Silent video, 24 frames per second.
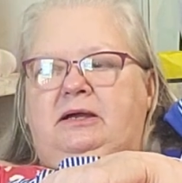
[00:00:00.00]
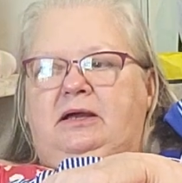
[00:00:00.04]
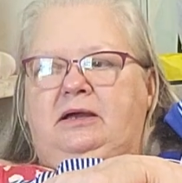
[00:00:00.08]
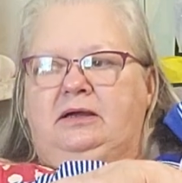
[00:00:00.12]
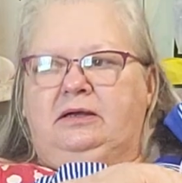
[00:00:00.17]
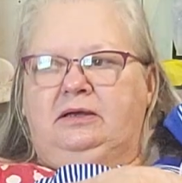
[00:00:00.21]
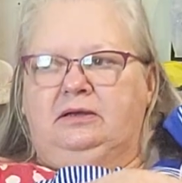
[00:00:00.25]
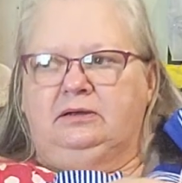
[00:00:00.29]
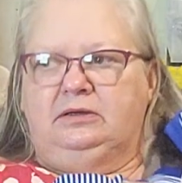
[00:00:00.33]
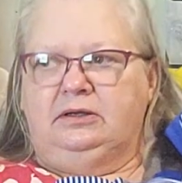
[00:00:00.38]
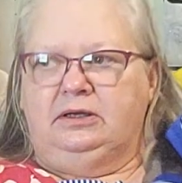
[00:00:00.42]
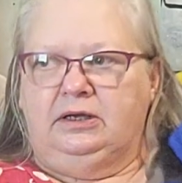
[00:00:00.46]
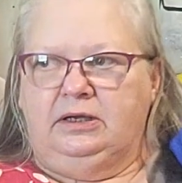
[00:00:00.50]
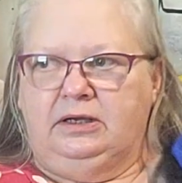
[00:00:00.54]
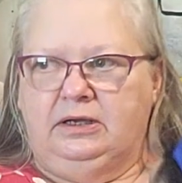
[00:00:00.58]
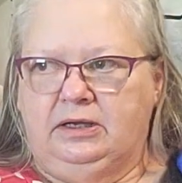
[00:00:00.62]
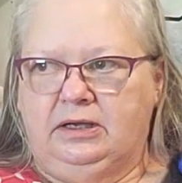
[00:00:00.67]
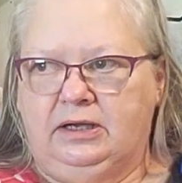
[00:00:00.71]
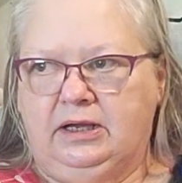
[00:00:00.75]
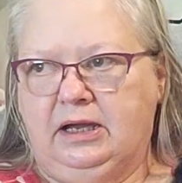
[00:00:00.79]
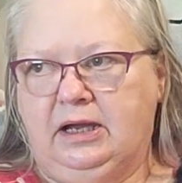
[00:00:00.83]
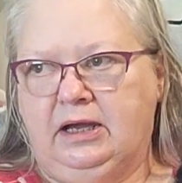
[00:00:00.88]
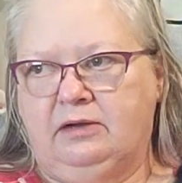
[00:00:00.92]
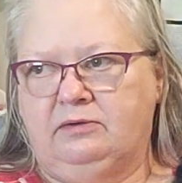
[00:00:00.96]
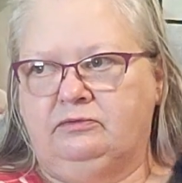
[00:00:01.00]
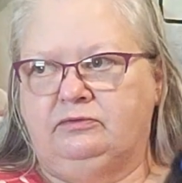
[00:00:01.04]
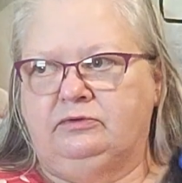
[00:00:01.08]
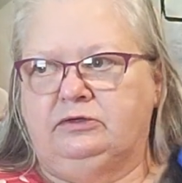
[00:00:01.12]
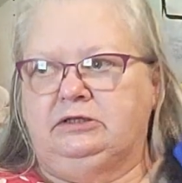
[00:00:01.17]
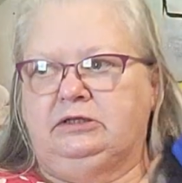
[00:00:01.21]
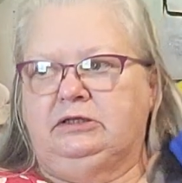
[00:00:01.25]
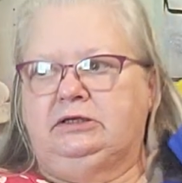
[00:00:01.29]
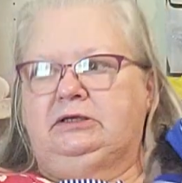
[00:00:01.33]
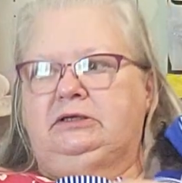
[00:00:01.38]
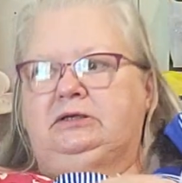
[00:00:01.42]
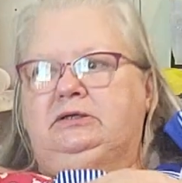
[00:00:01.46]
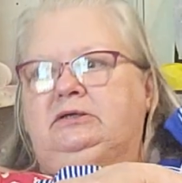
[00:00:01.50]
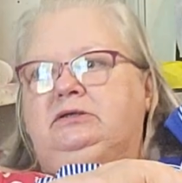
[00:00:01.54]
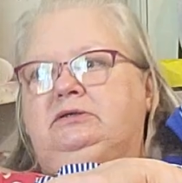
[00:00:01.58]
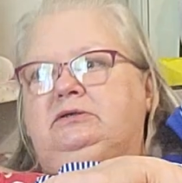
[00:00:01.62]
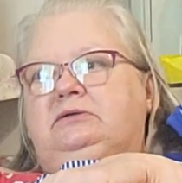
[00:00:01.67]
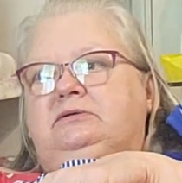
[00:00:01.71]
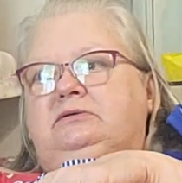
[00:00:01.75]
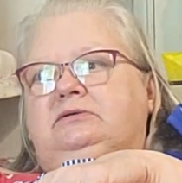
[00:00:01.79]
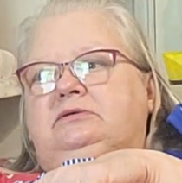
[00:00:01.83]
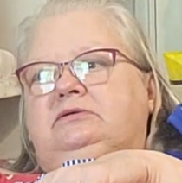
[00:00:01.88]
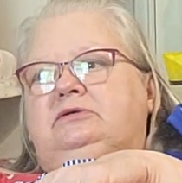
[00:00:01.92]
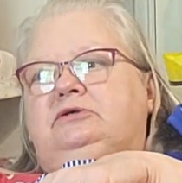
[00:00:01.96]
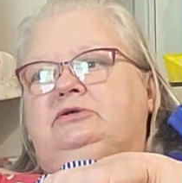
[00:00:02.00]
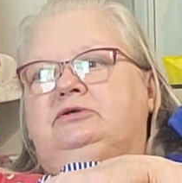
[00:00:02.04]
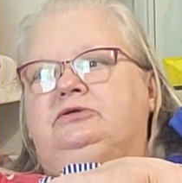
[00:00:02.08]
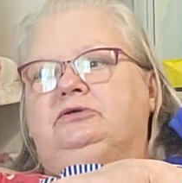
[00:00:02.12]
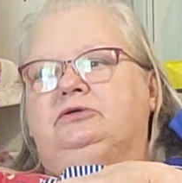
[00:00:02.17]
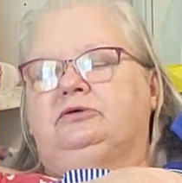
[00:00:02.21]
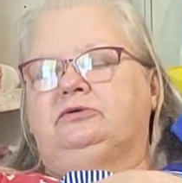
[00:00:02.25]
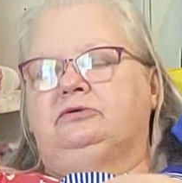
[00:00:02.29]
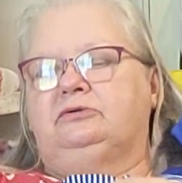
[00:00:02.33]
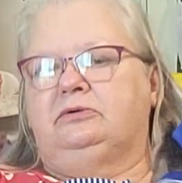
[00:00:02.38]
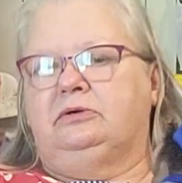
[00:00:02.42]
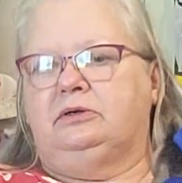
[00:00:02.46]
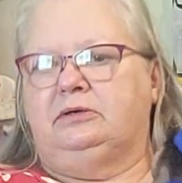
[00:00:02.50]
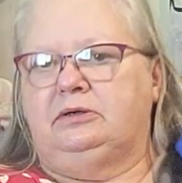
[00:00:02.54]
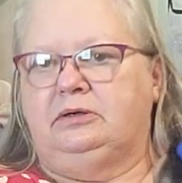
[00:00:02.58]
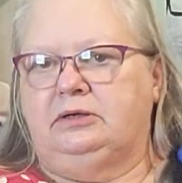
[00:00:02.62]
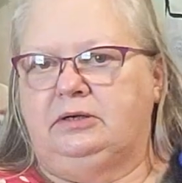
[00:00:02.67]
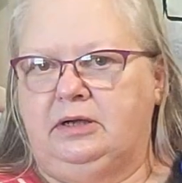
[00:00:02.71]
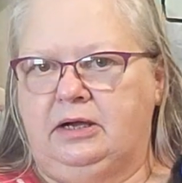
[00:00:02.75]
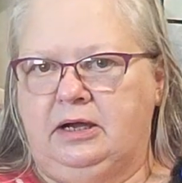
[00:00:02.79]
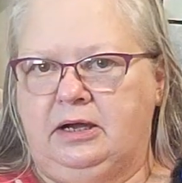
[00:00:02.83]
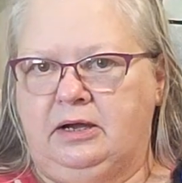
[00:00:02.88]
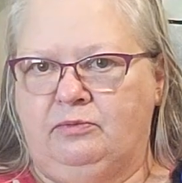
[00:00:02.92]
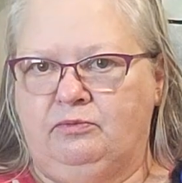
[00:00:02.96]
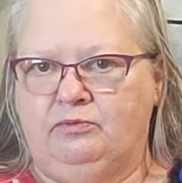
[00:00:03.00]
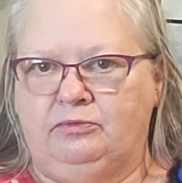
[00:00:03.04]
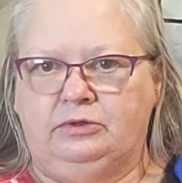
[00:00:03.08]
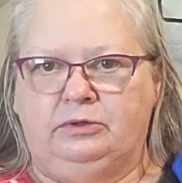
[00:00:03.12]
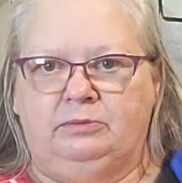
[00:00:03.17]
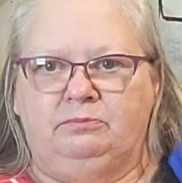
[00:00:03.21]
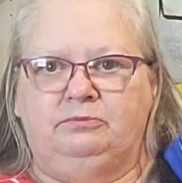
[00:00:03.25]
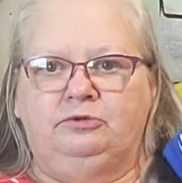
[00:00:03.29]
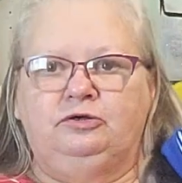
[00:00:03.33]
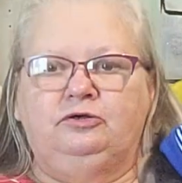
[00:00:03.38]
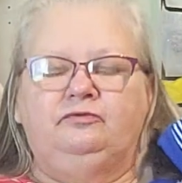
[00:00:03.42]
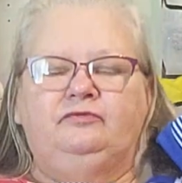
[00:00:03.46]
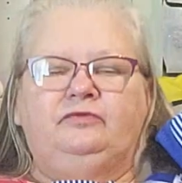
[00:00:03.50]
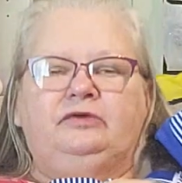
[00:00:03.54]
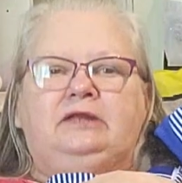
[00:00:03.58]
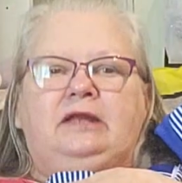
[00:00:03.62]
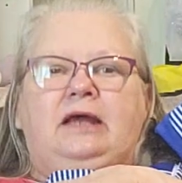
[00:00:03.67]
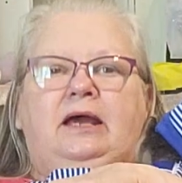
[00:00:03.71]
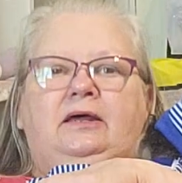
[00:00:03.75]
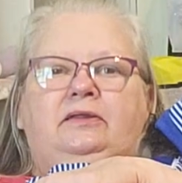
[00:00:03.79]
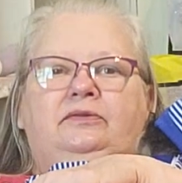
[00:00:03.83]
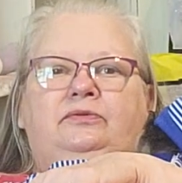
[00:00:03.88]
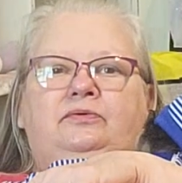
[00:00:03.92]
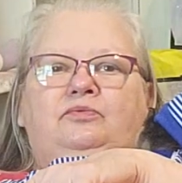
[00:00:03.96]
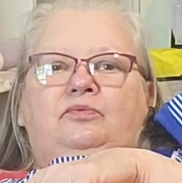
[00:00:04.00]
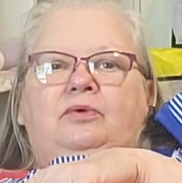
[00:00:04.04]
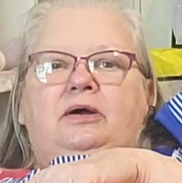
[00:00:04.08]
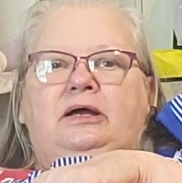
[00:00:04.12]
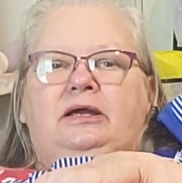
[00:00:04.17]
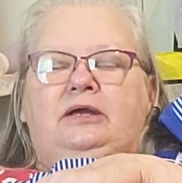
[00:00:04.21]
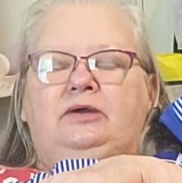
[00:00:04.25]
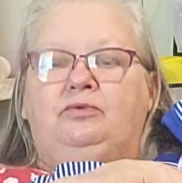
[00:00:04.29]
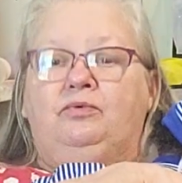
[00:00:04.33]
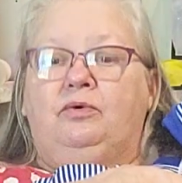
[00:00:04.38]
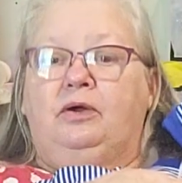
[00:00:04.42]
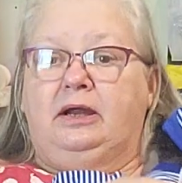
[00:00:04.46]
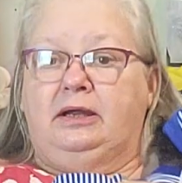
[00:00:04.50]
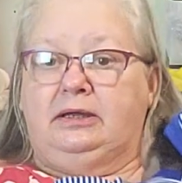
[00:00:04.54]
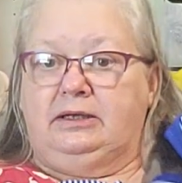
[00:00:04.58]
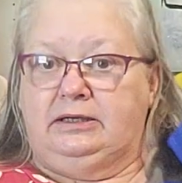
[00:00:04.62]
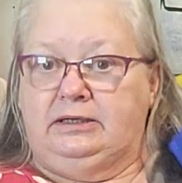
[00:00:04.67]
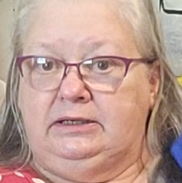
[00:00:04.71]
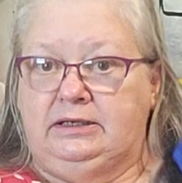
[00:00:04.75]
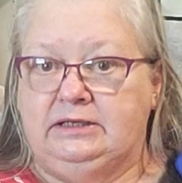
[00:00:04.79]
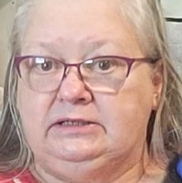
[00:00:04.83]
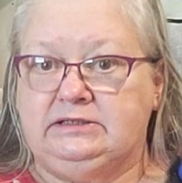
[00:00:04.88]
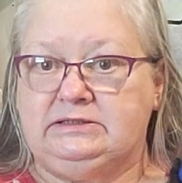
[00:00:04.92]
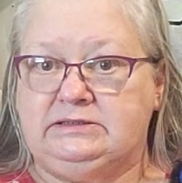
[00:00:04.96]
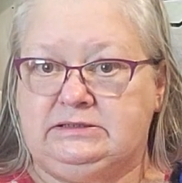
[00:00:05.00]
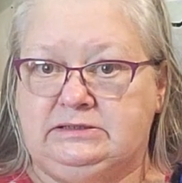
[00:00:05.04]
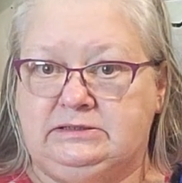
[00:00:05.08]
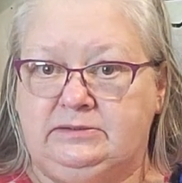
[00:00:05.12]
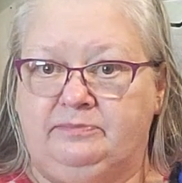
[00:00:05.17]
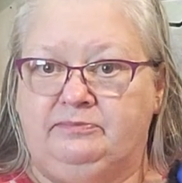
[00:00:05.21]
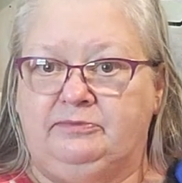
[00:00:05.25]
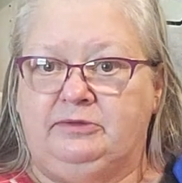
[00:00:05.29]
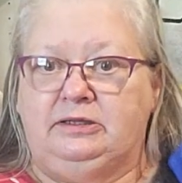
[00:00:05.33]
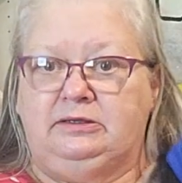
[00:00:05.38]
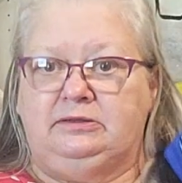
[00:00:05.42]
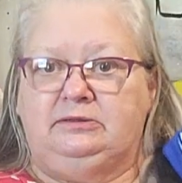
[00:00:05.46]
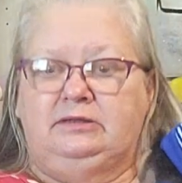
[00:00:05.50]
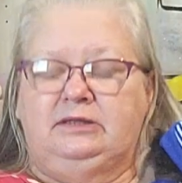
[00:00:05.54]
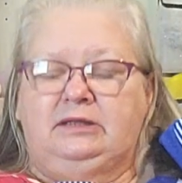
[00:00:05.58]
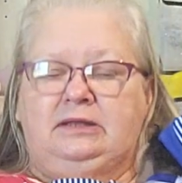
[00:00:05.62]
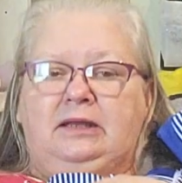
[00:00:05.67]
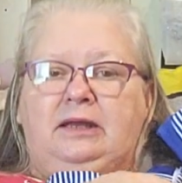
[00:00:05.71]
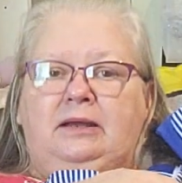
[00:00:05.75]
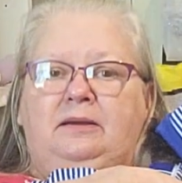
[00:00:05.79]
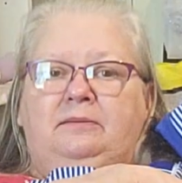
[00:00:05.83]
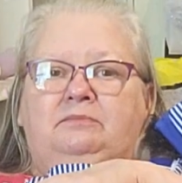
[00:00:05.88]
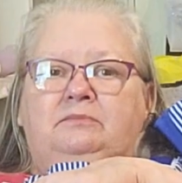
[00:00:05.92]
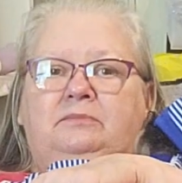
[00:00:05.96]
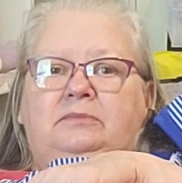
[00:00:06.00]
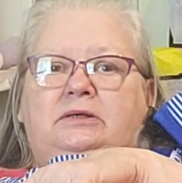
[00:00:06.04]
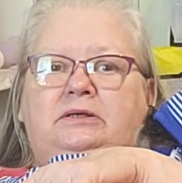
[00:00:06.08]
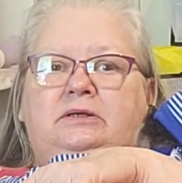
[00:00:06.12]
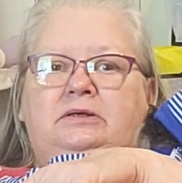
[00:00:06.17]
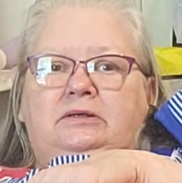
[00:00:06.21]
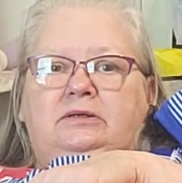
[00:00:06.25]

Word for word: I, I really, you know, I want to move it out of the way where I can get something that I'm